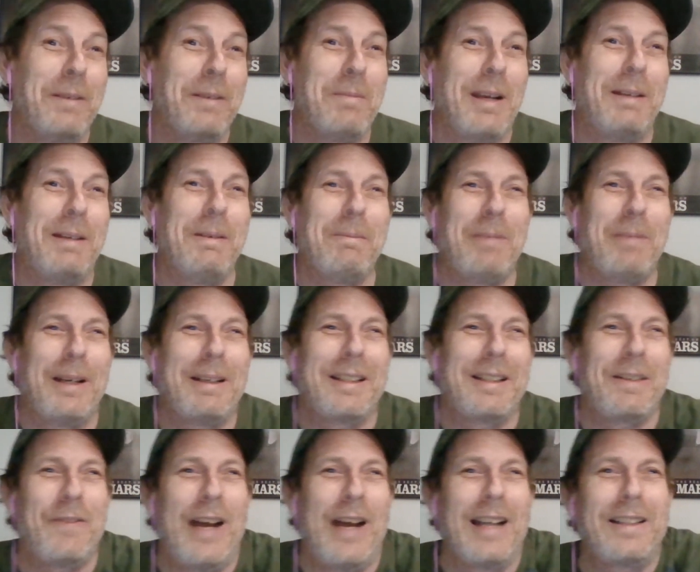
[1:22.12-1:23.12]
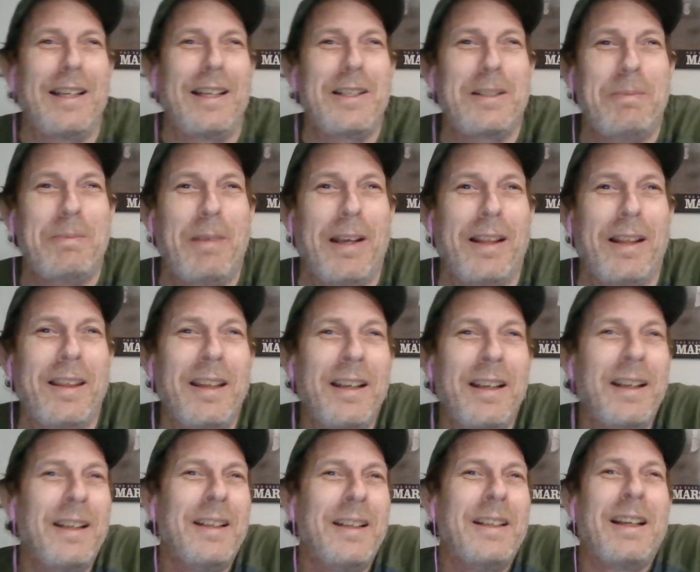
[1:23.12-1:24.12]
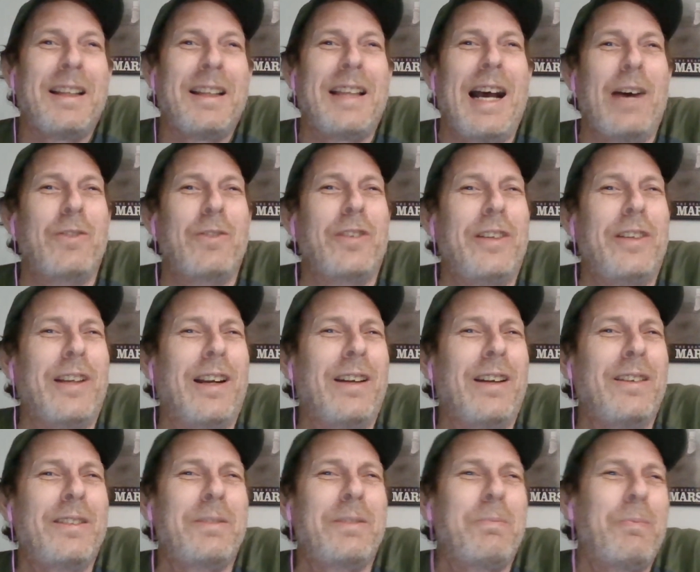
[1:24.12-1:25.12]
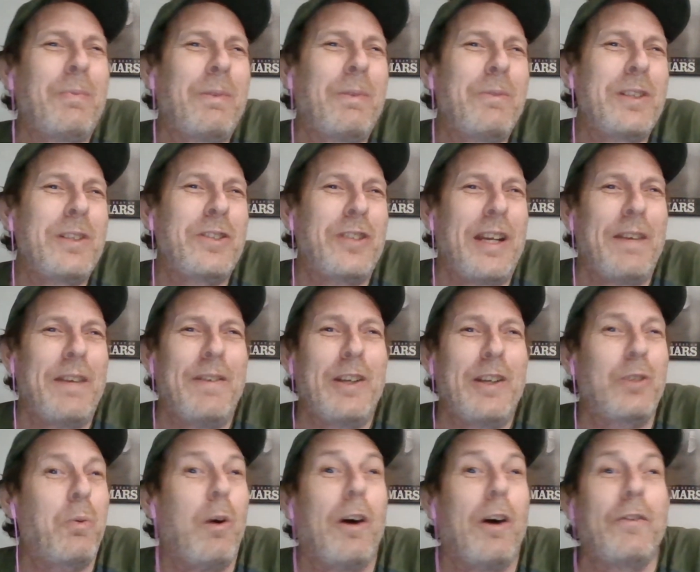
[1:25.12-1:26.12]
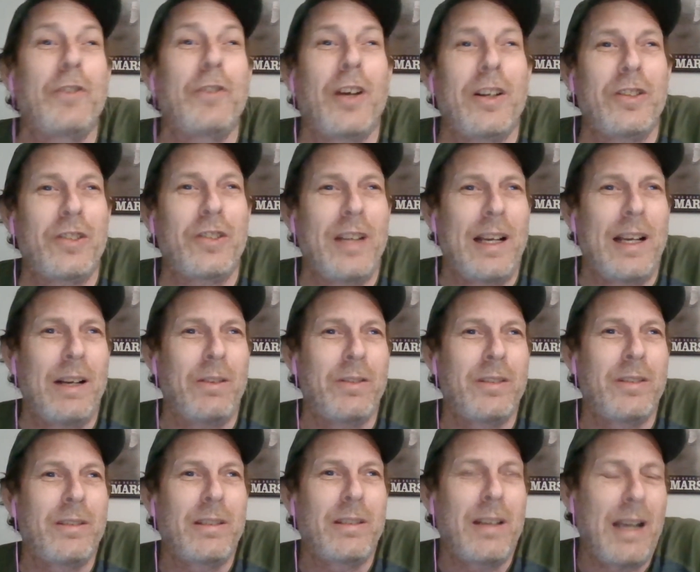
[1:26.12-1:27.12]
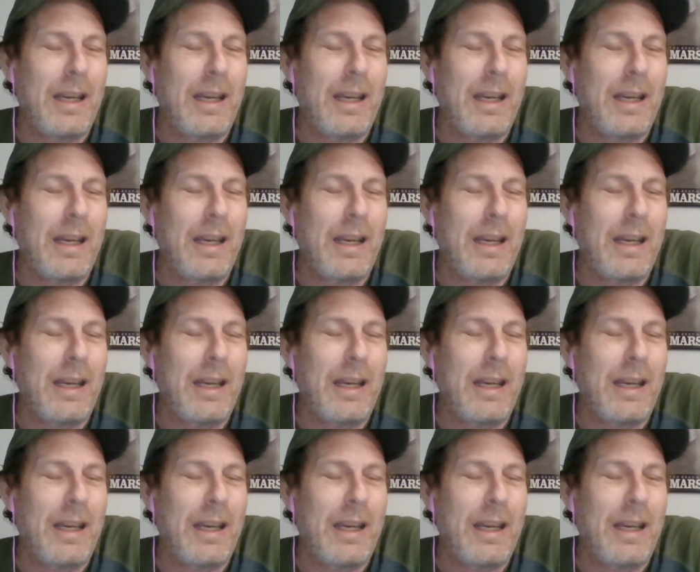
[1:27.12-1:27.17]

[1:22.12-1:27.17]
but DeVonta Smith, a thousand yards receiving, 12 touchdowns.